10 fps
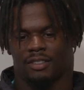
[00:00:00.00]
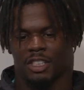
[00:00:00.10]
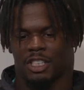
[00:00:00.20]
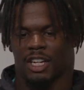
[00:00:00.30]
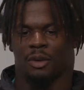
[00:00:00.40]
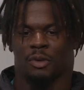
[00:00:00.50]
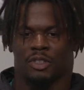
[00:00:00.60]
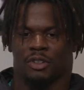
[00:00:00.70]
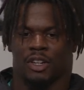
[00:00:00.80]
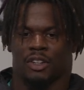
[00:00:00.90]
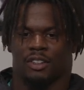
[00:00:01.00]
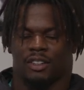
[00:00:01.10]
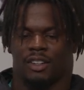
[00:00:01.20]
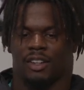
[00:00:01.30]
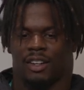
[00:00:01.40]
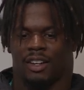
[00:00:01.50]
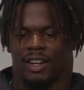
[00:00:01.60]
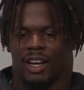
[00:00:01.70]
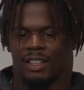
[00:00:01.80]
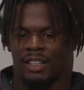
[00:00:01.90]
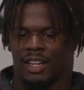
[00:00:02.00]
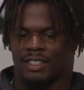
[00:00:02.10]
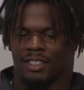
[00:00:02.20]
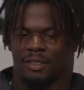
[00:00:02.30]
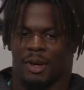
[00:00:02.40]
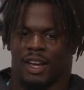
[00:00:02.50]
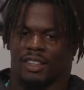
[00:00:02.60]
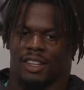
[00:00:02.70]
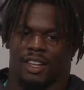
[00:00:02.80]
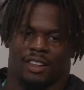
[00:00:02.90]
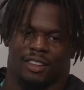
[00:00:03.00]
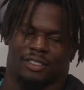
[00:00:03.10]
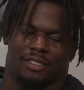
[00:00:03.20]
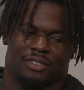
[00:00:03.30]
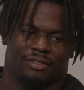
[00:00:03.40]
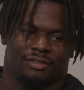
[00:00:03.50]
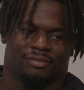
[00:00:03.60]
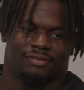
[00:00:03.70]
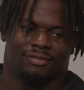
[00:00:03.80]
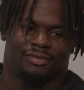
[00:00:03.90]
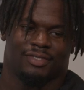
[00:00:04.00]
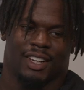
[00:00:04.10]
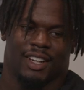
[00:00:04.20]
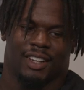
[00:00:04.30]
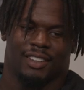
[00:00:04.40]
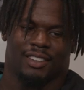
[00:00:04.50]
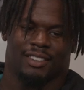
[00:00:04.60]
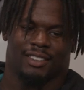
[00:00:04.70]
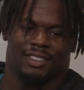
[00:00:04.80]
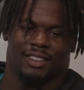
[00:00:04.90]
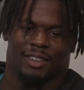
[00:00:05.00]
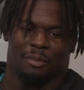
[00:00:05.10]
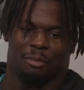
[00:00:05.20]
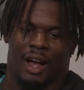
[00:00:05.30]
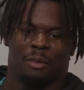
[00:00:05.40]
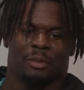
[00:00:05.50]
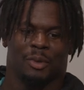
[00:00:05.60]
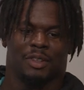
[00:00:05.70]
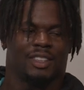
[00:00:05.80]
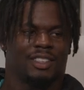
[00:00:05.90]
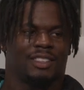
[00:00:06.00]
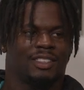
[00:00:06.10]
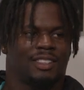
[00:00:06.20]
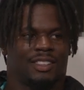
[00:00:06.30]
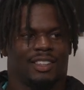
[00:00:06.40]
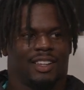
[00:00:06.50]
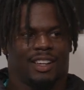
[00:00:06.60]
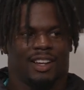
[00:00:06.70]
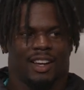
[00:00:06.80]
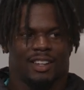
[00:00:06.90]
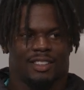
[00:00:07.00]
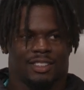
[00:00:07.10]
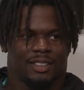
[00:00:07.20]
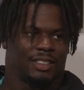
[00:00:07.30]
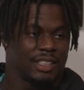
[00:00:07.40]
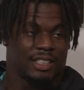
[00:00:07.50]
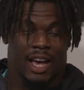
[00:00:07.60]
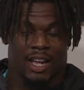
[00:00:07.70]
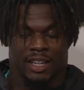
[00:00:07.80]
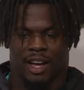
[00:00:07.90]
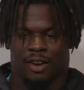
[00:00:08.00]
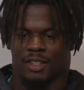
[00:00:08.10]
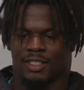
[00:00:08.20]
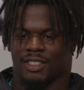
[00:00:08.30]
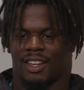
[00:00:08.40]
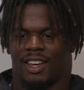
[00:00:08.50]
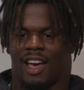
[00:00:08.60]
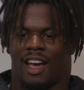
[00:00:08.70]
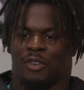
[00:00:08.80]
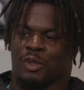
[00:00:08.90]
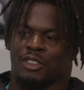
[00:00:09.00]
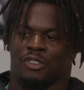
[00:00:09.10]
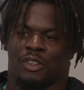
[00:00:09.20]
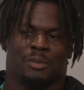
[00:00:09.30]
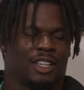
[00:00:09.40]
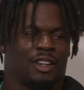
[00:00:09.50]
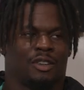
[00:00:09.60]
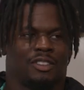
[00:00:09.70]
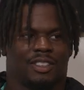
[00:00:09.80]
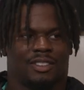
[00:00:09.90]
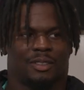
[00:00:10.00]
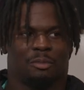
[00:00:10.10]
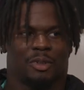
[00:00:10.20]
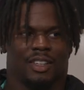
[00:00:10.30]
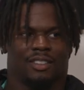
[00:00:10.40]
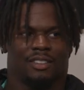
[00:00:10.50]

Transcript: just share what you learn. I think that's the main thing of the problem with this society now is everyone's for themselves, but